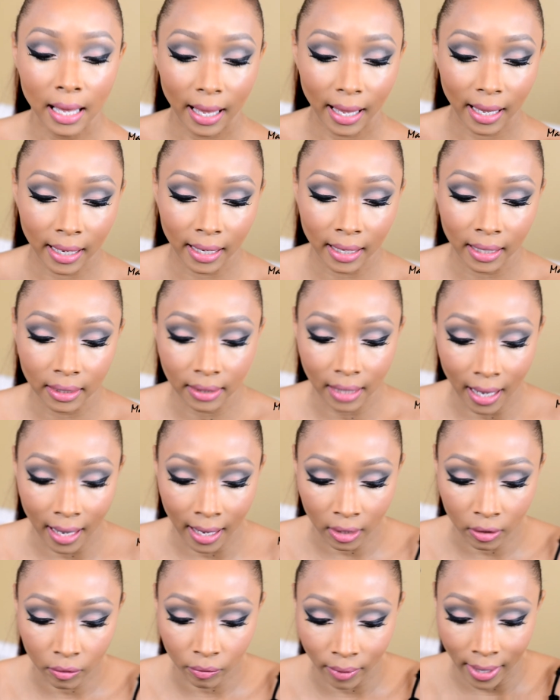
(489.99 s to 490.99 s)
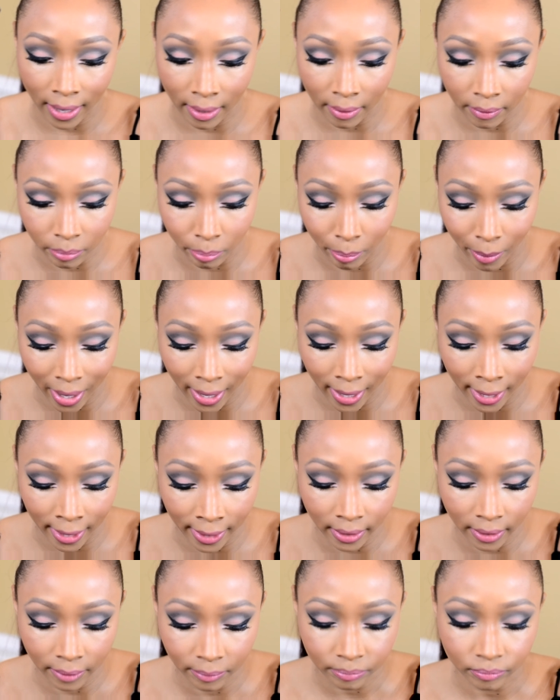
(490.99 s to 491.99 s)
and I grabbed
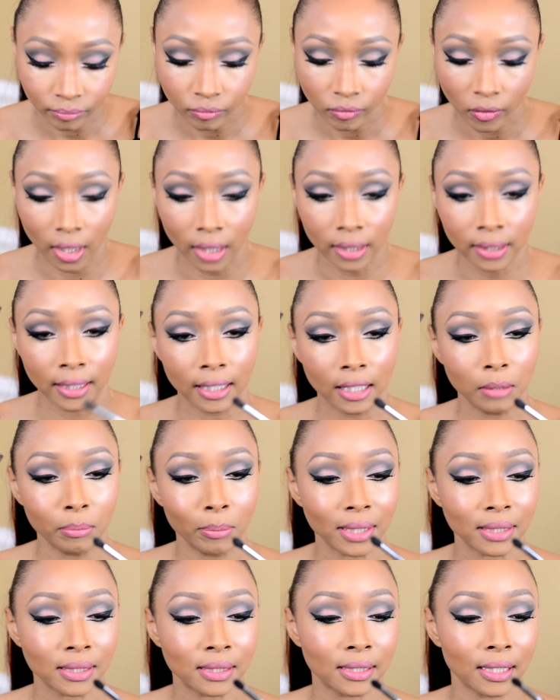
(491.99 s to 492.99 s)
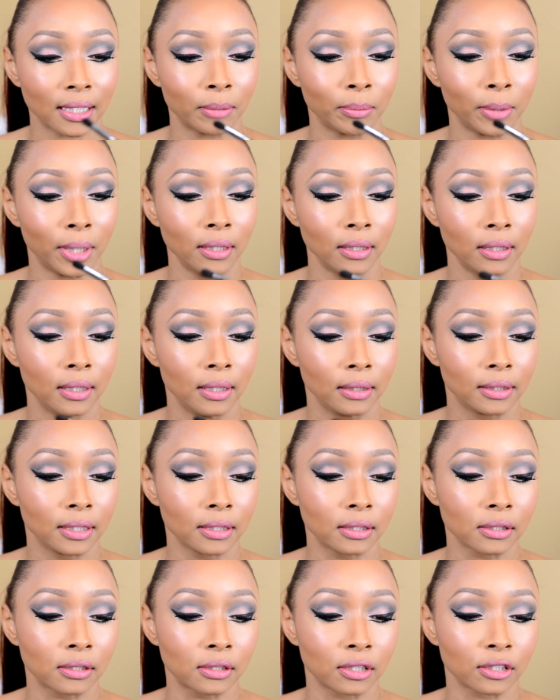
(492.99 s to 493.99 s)
my Sigma. This
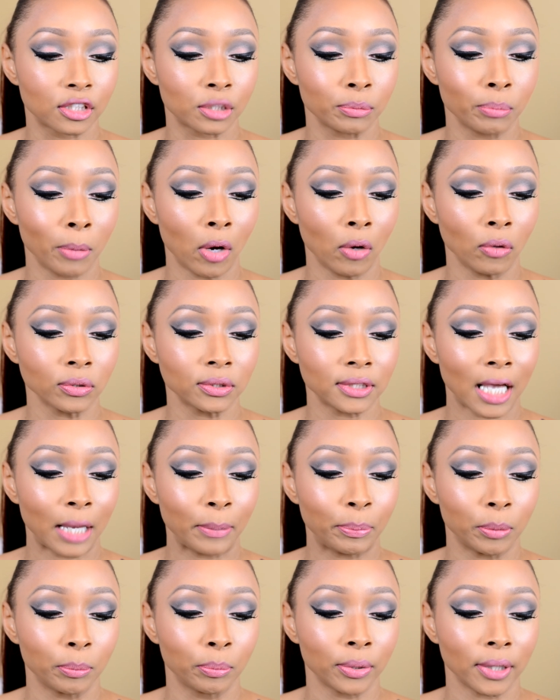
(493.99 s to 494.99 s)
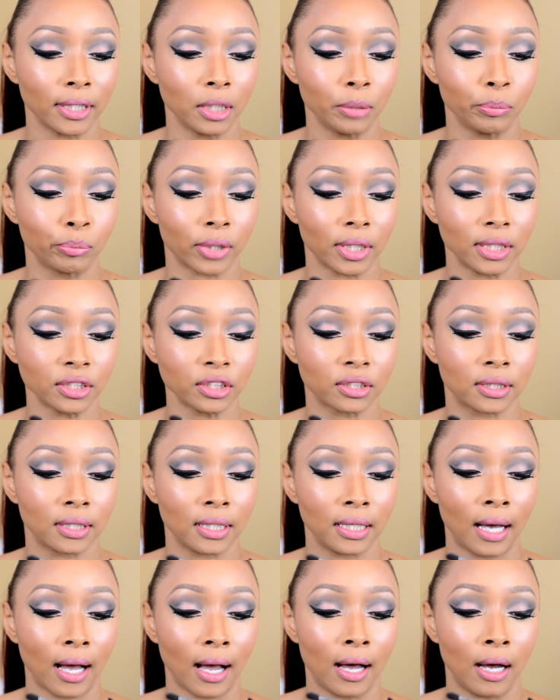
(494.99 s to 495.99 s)
is the small tapered blending brush, the
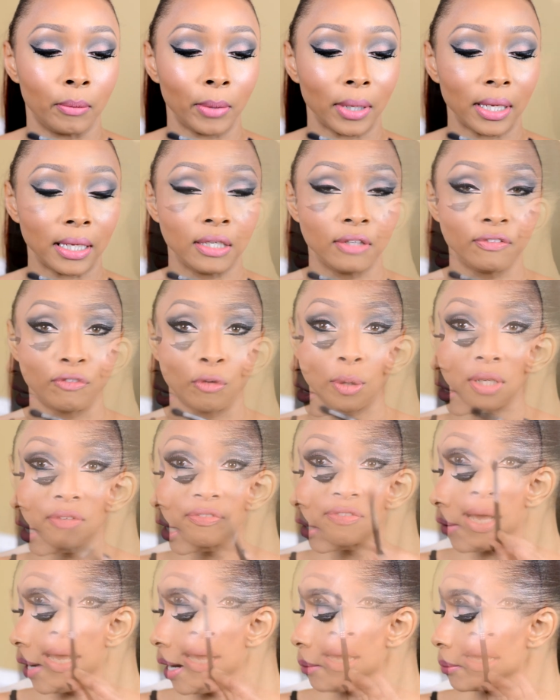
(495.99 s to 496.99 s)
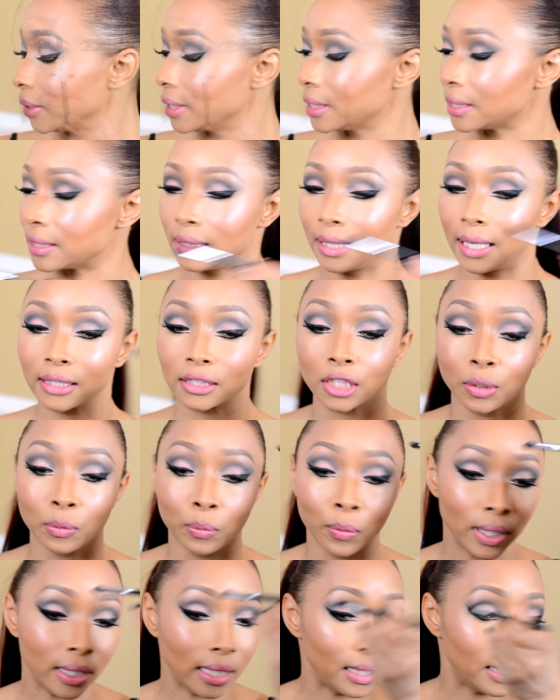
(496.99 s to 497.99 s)
E45. So I grabbed this and actually
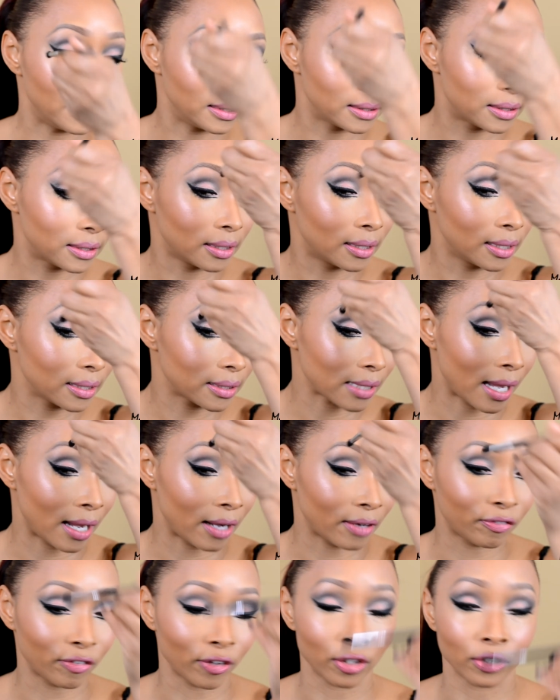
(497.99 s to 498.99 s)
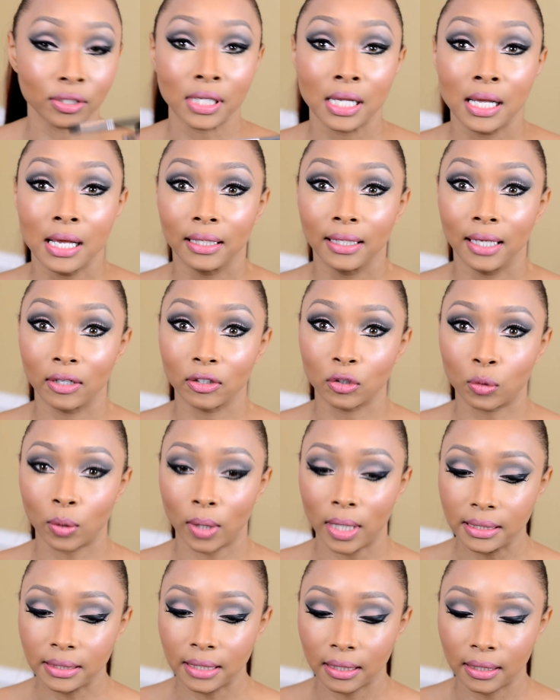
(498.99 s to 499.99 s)
went into this eye first. Now the
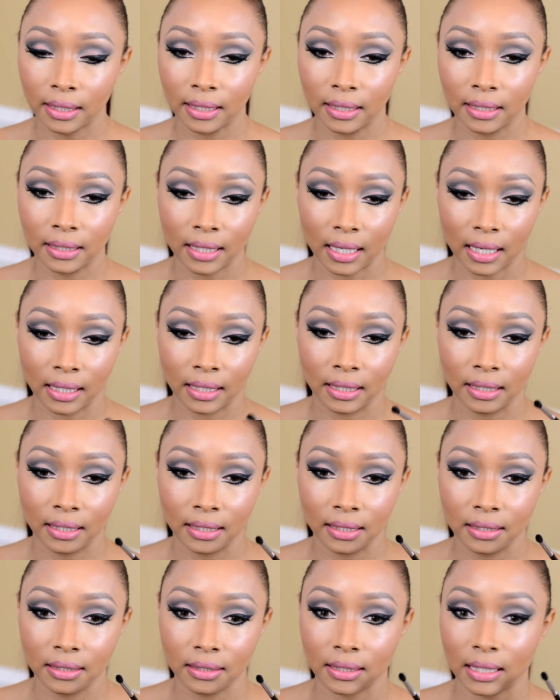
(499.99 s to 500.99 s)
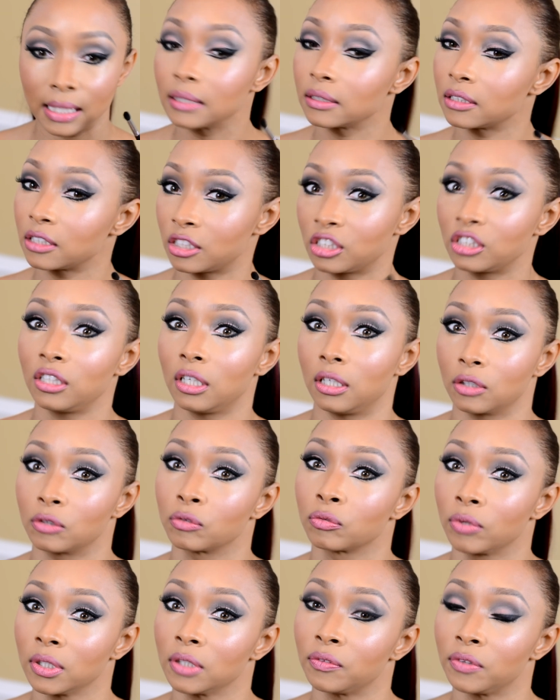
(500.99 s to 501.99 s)
crazy thing is it stuck
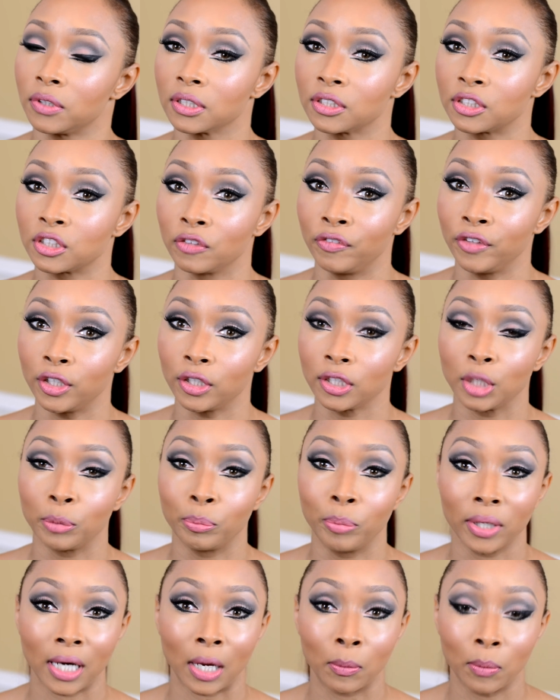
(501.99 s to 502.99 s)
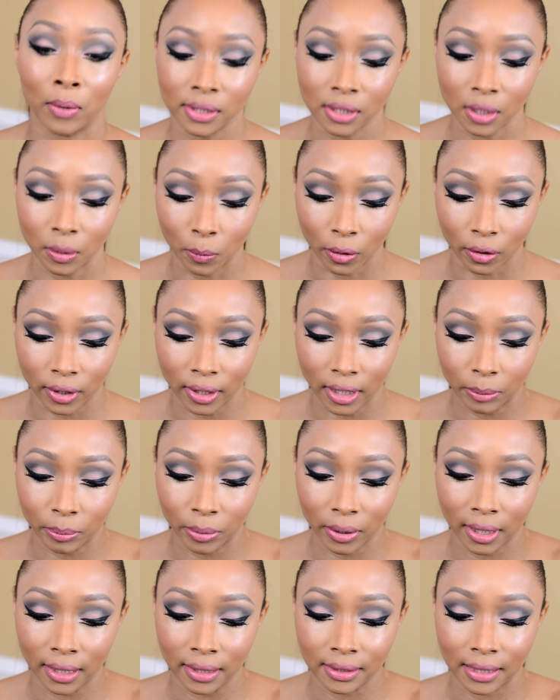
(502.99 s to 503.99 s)
really severely, but I wasn't worried
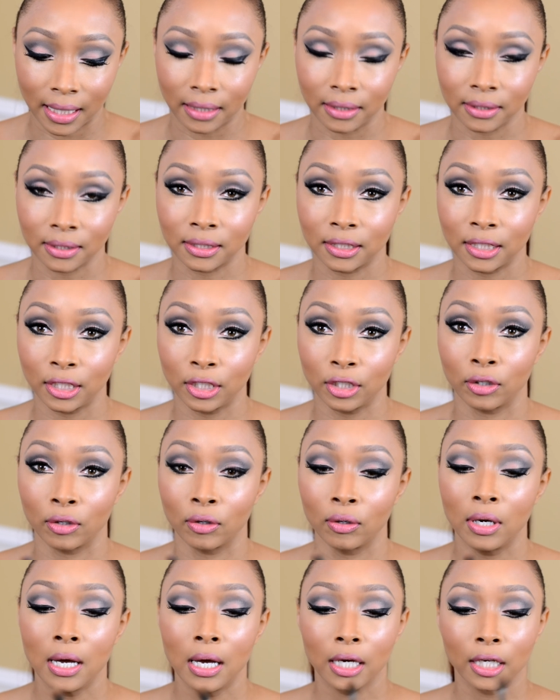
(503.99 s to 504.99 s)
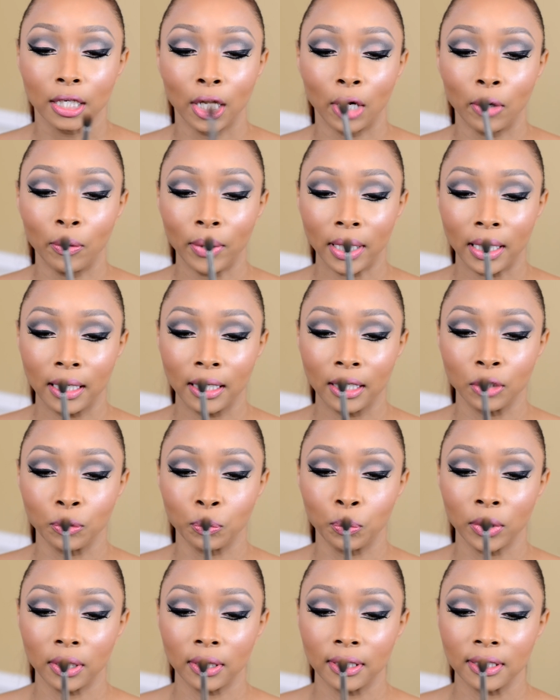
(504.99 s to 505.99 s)
because I could still go in
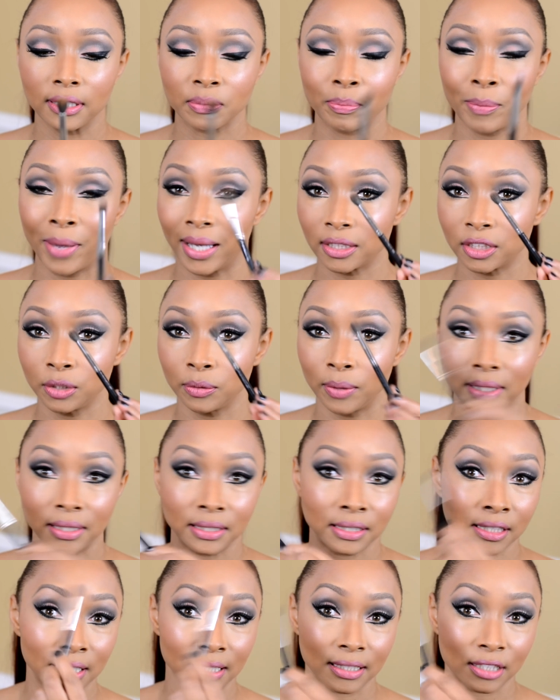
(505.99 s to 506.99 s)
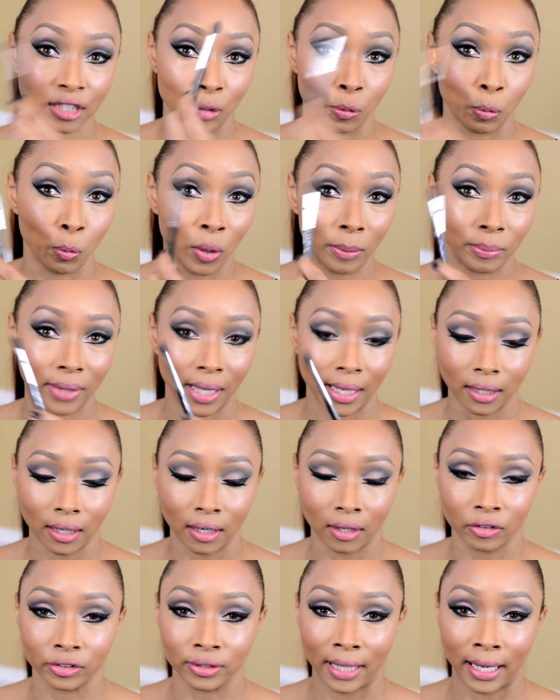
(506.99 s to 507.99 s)
with this MAC 286 and whip that
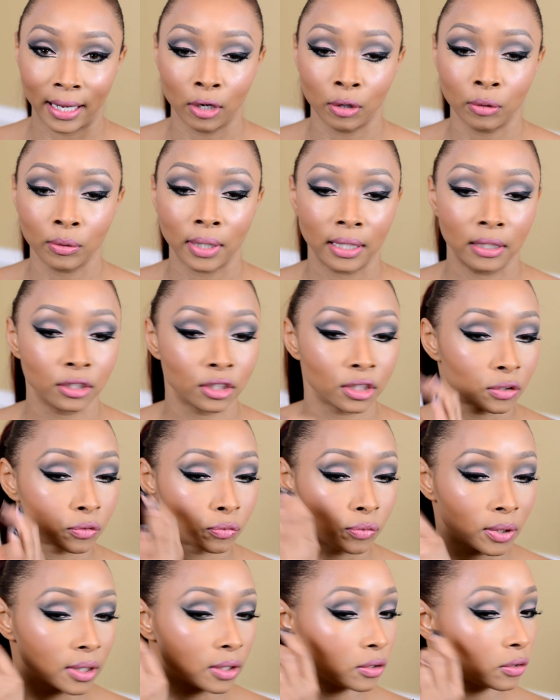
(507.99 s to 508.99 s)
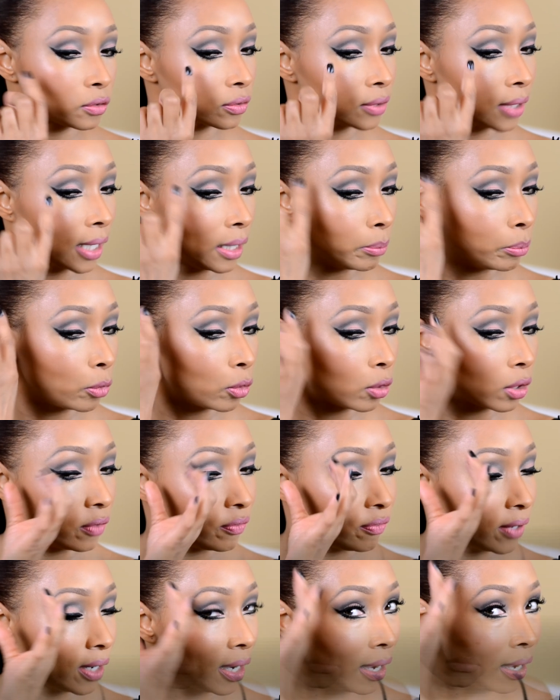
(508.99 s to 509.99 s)
color down and just really create more of
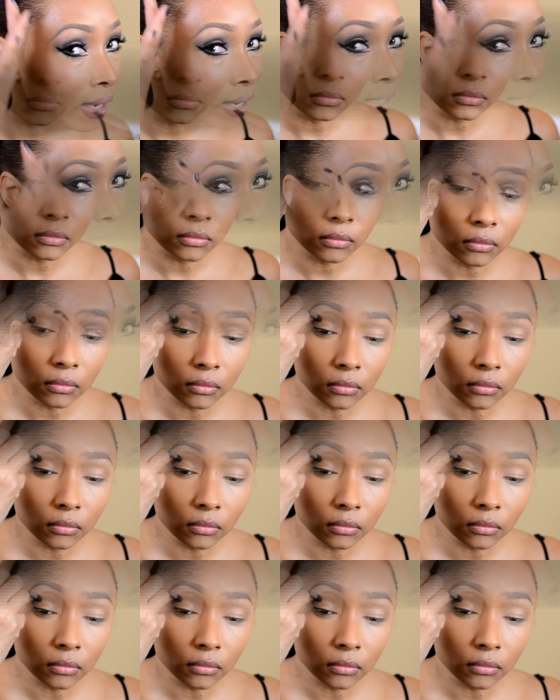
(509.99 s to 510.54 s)
a